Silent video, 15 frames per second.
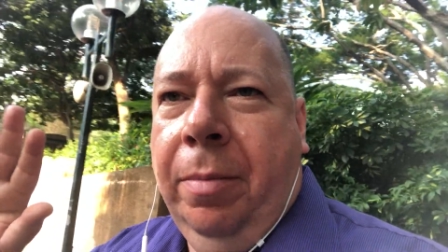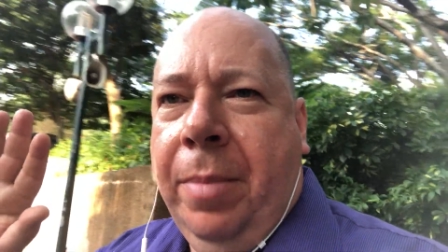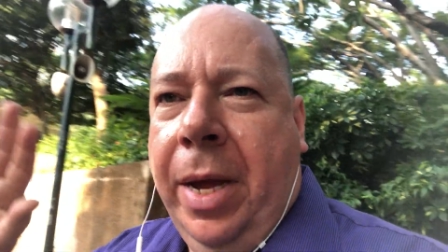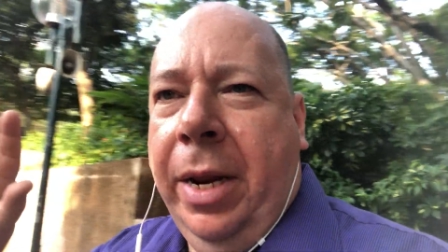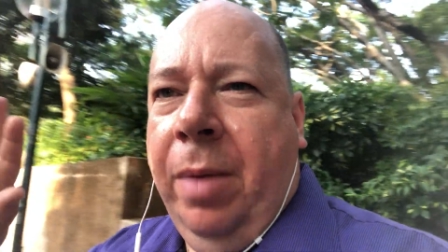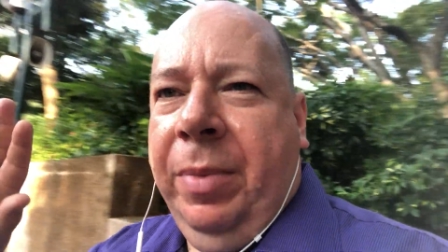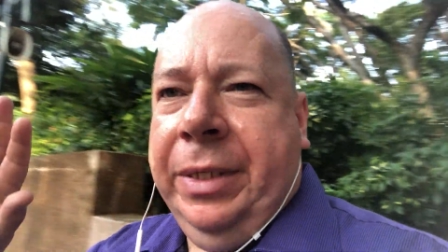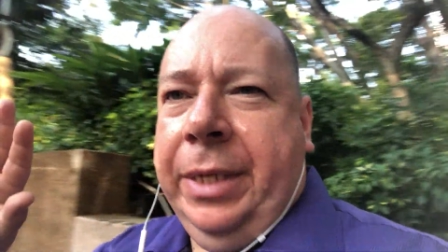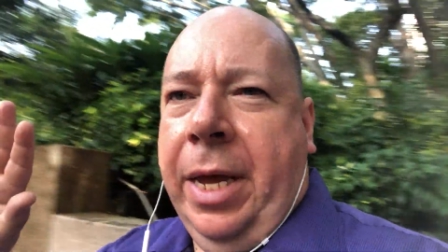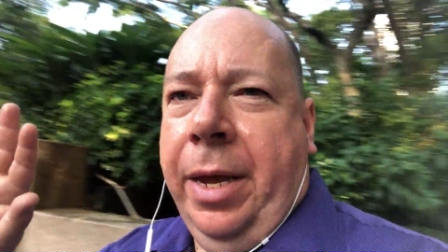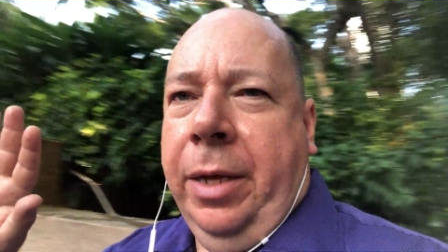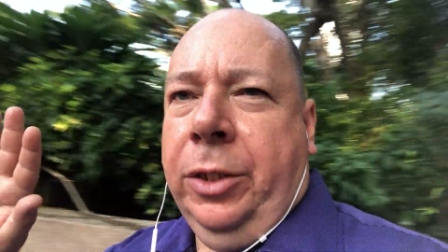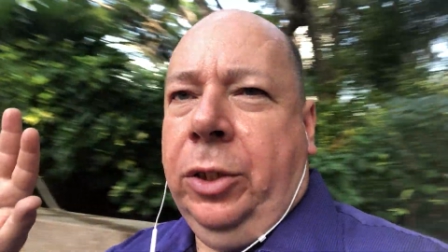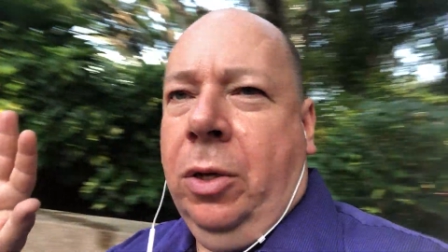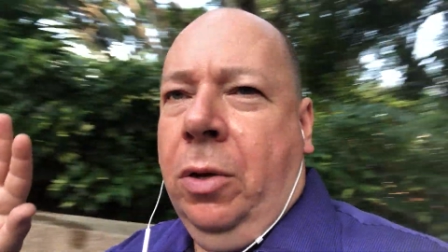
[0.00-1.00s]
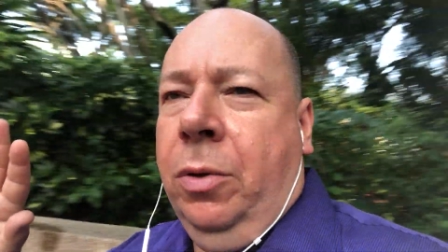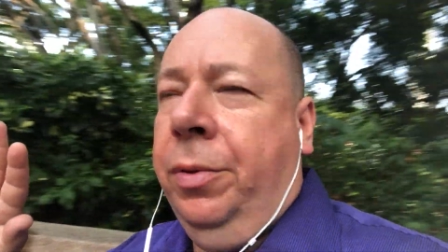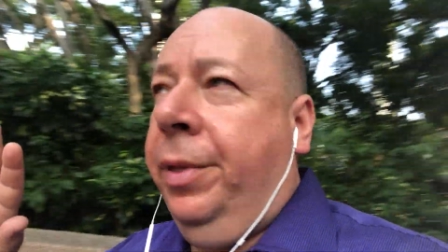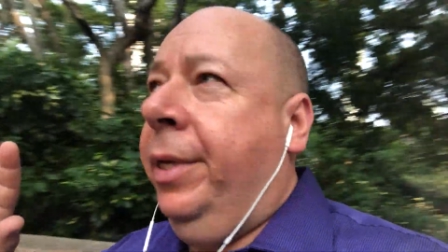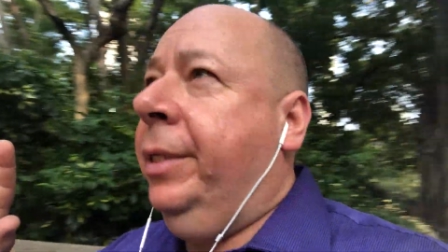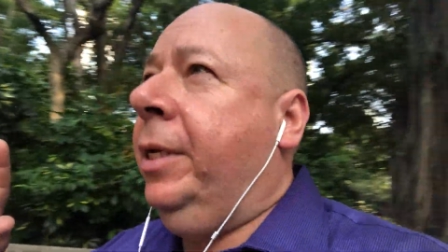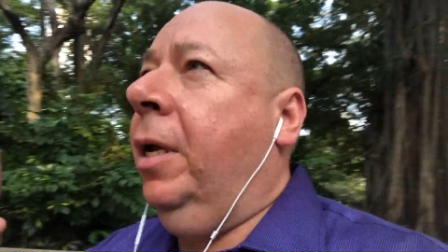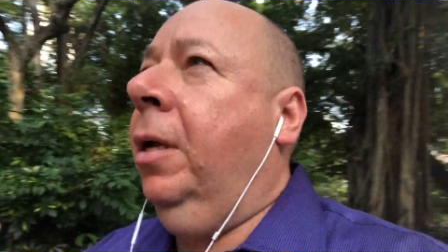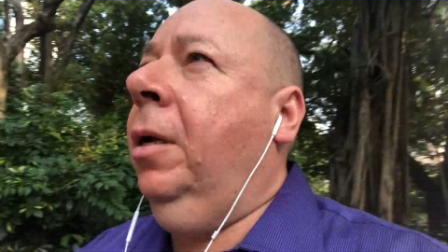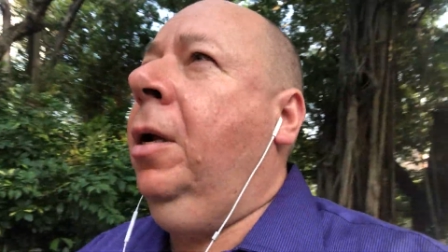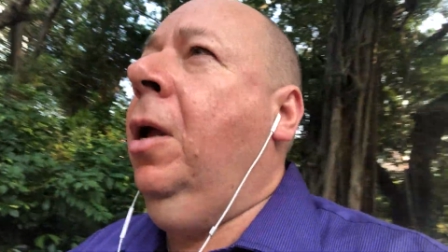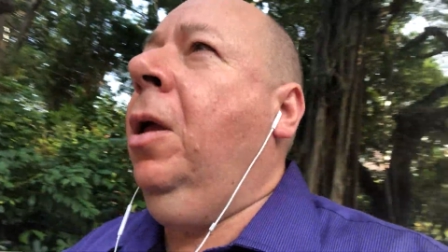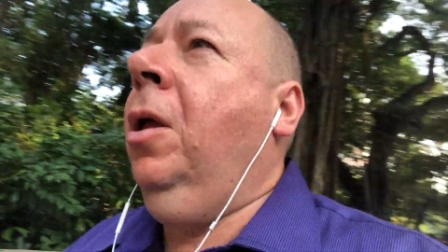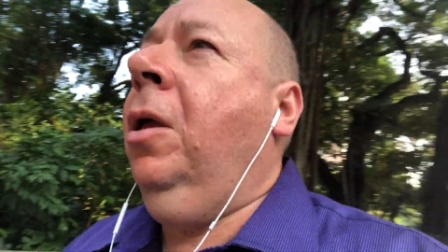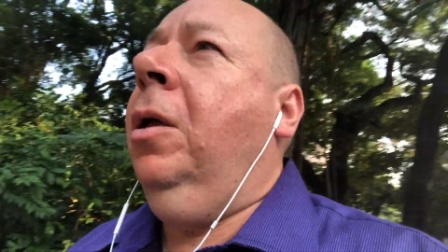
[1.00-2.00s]
My name is Guy Hasson. These are
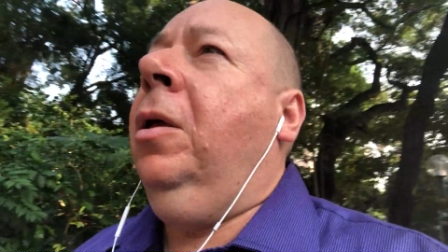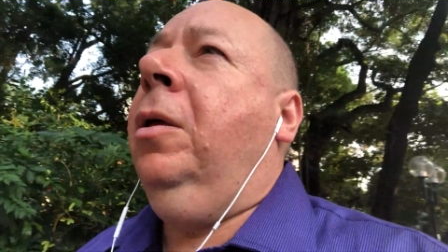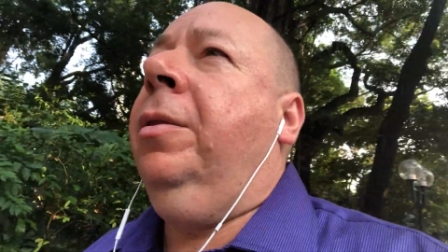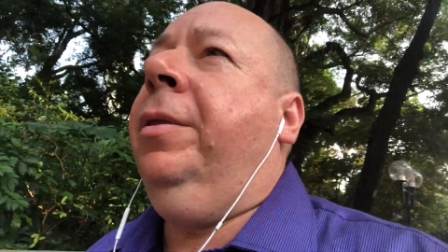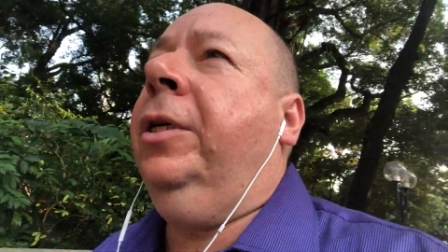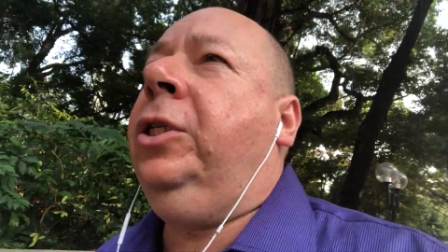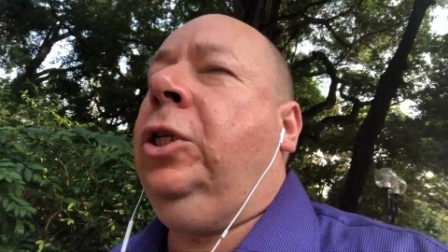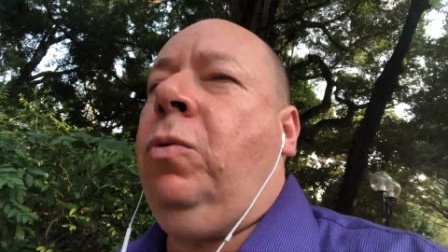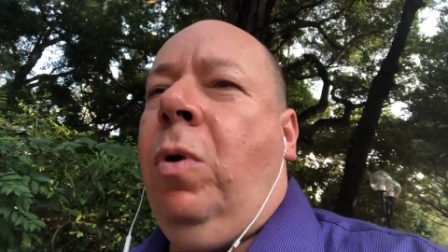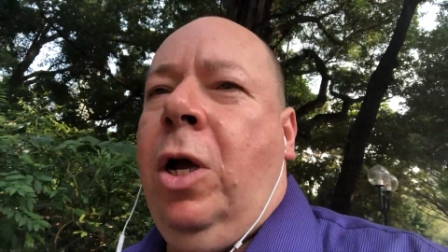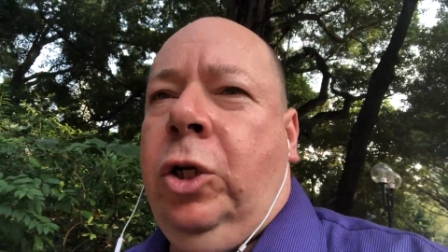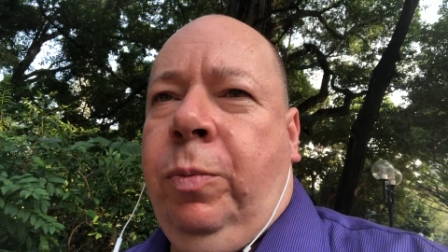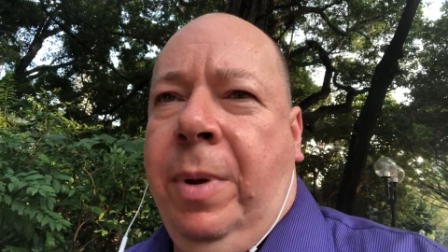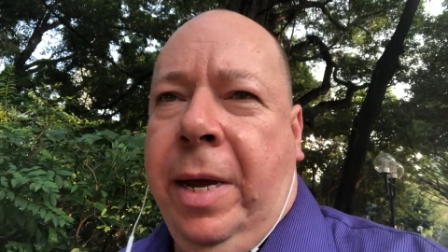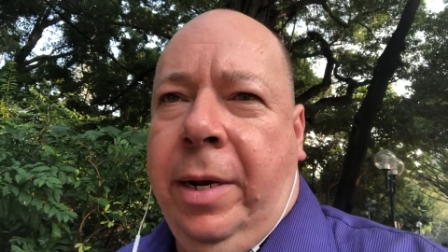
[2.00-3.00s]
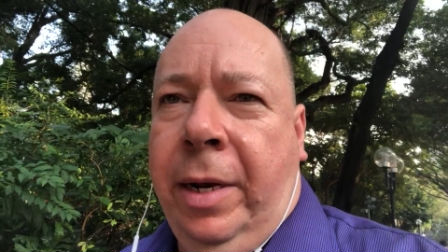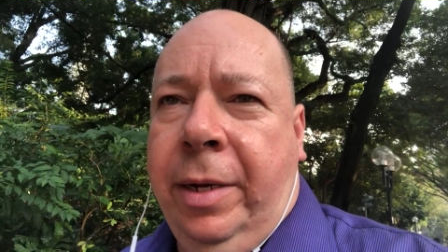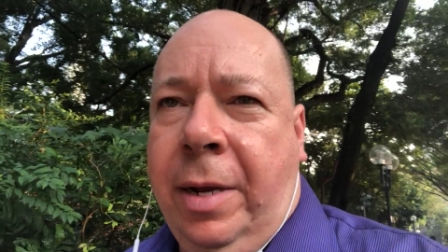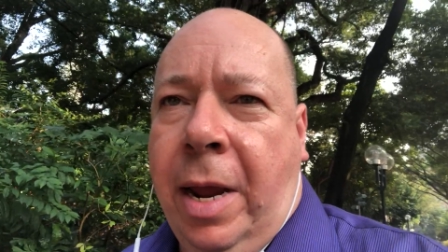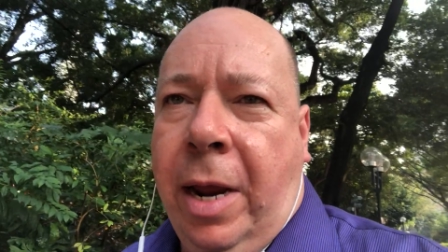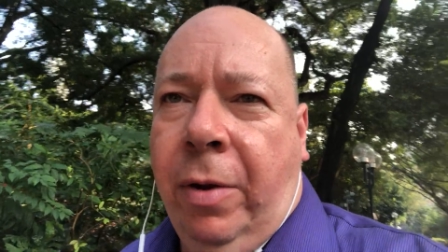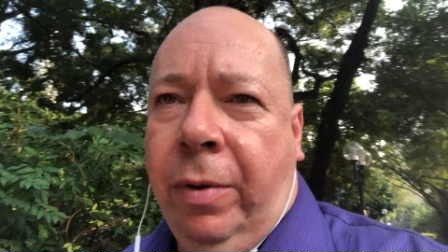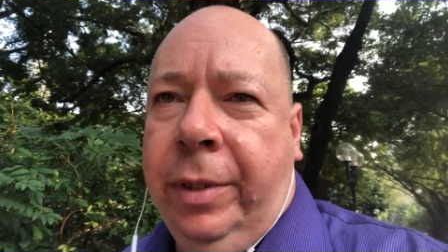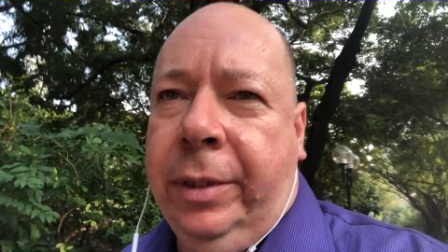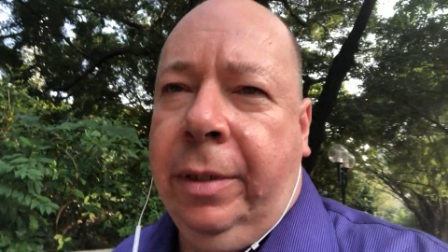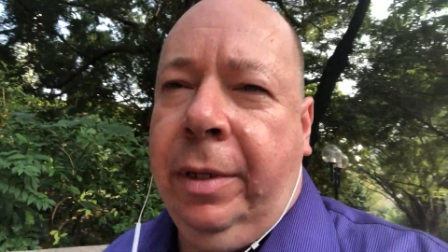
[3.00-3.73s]
the Squashbuckler Diaries,